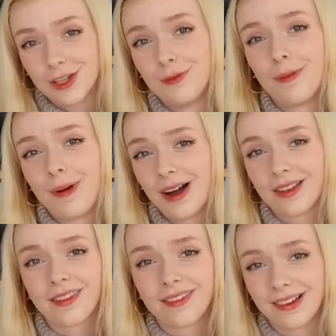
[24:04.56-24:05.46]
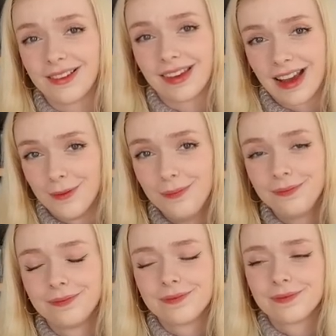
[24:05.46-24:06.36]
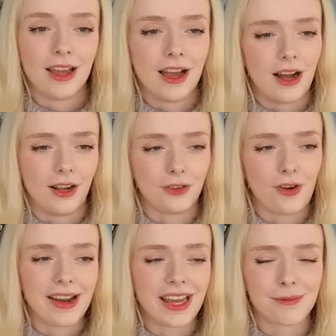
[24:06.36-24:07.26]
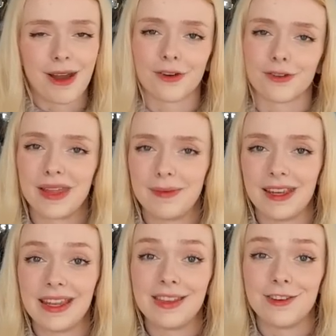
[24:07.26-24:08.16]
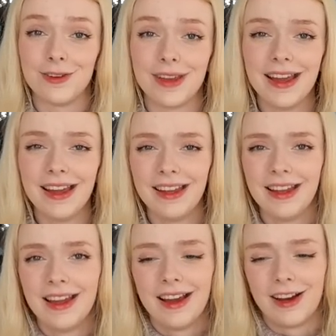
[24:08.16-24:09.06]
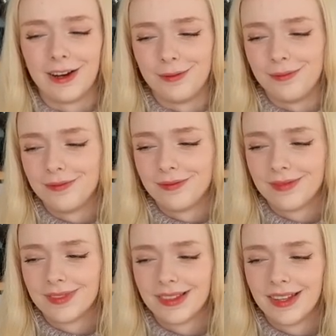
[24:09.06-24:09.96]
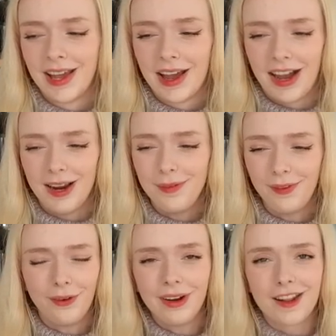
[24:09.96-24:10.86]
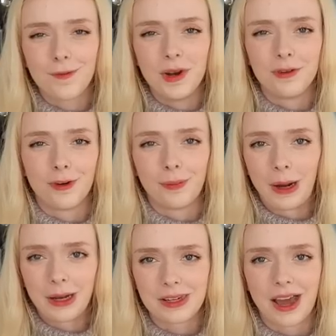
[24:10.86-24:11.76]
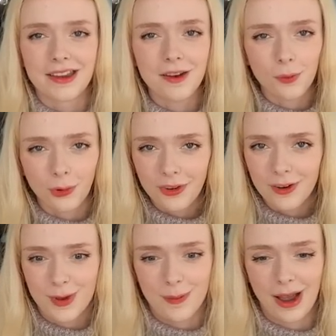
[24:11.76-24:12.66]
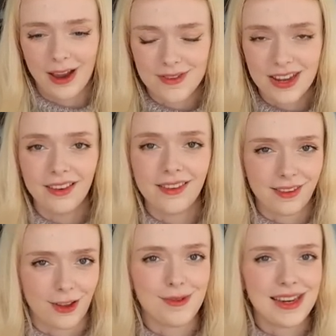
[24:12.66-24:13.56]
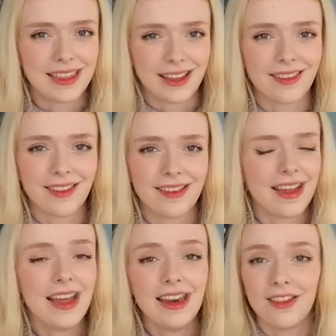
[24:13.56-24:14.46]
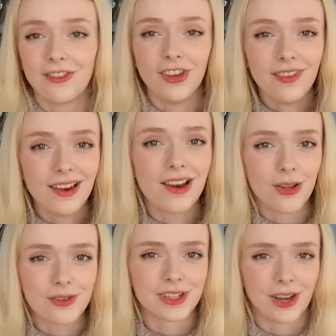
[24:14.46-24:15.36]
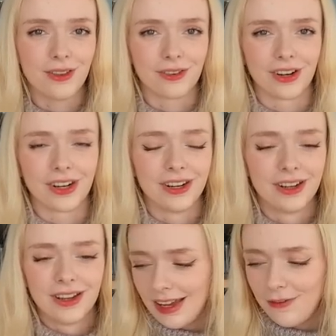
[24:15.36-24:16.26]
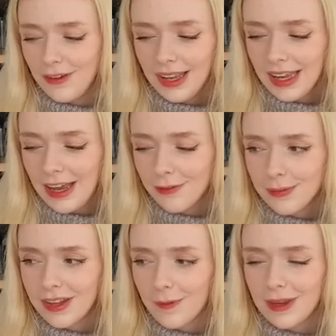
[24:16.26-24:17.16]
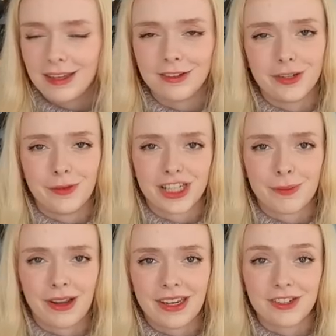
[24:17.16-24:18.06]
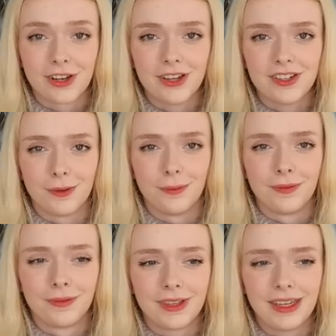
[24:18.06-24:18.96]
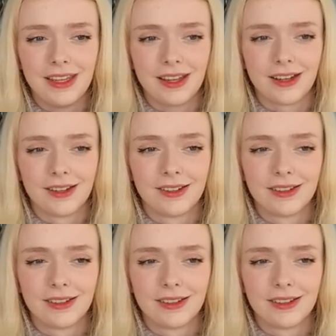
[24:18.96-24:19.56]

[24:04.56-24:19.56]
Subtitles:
two more parts still to come. I'll try and get them out maybe in the new year. I'm sorry it's been a four-parter. I didn't want it to be, but I've knitted so many things this year and it's just a lot to go through. I feel like I haven't been speaking too much about each item either.